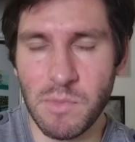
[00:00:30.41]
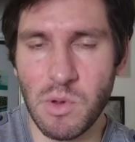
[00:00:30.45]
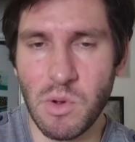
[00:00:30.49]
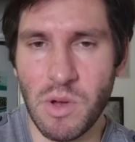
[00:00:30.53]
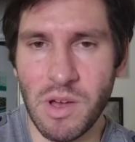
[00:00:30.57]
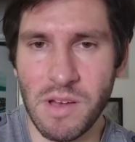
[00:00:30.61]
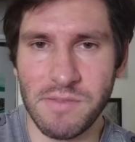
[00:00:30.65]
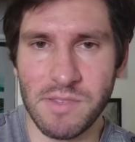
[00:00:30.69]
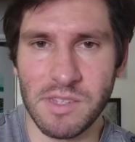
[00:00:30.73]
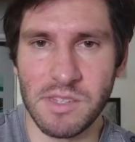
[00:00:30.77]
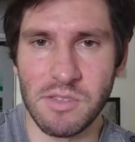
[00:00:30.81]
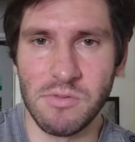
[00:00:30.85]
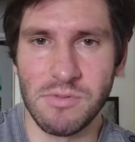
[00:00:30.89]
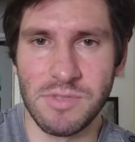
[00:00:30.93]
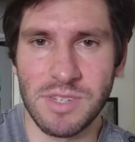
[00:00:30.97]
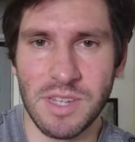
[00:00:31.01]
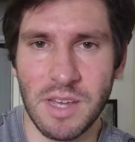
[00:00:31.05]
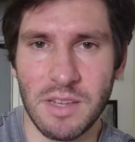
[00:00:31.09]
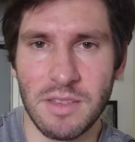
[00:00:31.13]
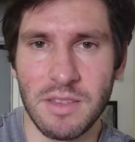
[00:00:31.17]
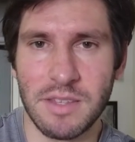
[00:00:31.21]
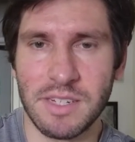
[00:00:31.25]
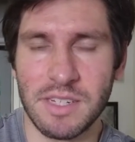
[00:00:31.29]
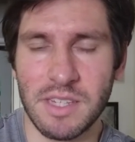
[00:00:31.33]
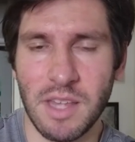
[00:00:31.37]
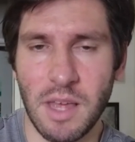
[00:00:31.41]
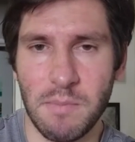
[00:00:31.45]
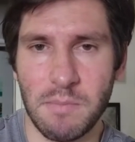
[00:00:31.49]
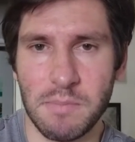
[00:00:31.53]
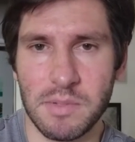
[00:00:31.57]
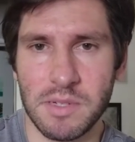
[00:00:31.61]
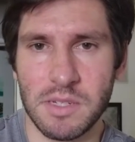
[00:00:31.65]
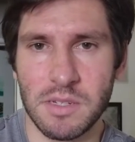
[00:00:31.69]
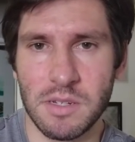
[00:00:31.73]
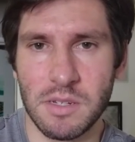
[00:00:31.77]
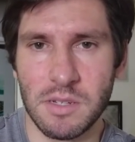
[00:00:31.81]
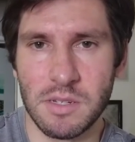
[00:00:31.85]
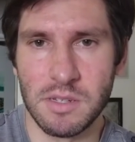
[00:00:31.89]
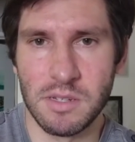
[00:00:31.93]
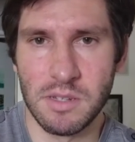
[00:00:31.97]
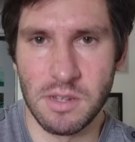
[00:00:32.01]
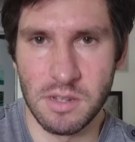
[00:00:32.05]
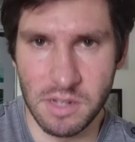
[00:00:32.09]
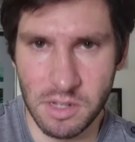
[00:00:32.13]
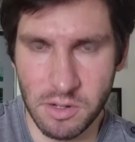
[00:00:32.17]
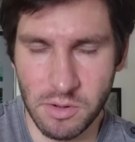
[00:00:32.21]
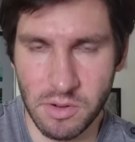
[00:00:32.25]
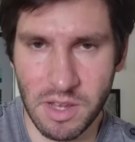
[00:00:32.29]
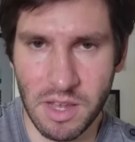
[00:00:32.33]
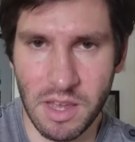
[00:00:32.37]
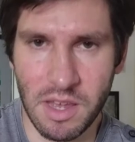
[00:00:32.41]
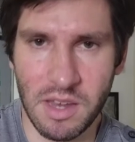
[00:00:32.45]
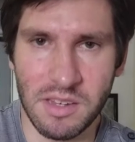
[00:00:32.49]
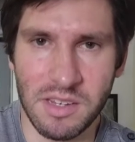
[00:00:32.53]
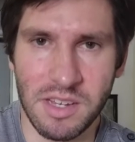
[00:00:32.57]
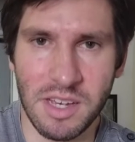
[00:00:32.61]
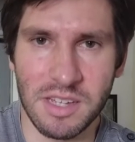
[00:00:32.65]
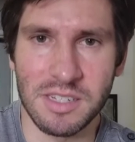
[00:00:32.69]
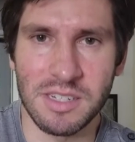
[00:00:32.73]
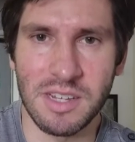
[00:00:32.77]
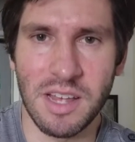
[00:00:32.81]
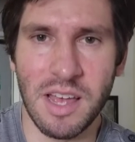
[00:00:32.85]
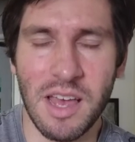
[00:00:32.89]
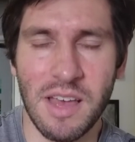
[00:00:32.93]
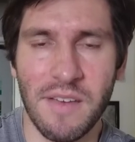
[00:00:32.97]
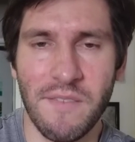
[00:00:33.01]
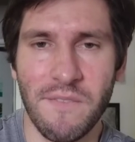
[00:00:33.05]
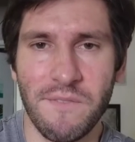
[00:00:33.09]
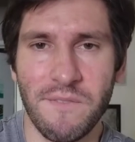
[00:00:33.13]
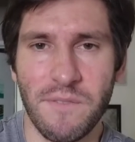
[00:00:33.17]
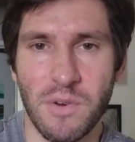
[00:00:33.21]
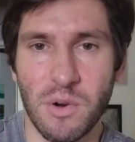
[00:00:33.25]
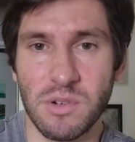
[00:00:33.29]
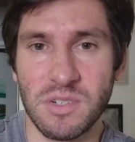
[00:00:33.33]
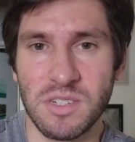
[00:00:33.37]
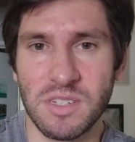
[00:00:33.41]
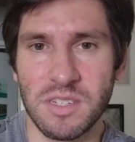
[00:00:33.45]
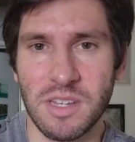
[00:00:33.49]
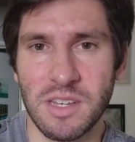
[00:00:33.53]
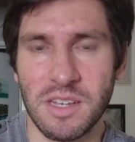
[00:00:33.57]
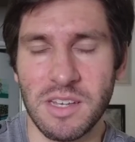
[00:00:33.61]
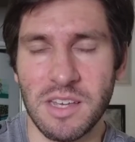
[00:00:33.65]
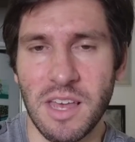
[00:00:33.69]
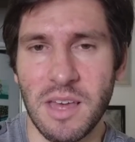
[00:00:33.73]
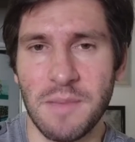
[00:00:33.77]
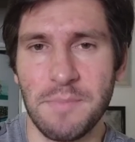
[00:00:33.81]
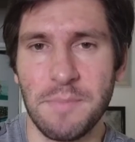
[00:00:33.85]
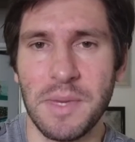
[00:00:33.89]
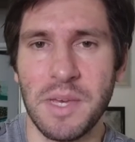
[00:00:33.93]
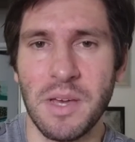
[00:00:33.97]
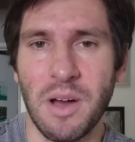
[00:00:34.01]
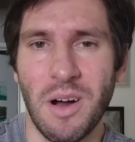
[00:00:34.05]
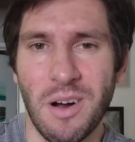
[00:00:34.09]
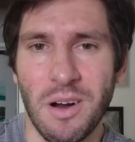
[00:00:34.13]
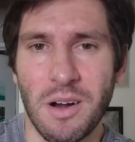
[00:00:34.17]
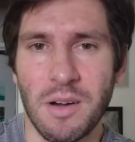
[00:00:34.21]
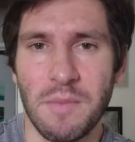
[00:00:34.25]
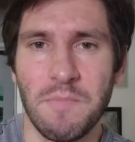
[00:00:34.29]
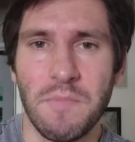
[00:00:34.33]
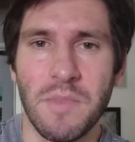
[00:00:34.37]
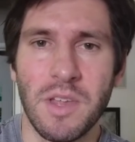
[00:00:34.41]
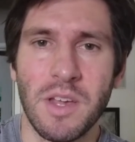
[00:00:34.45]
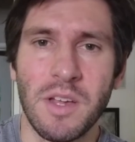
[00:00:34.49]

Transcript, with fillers: You have to take the steps to do it. And yes, at first it can be hard,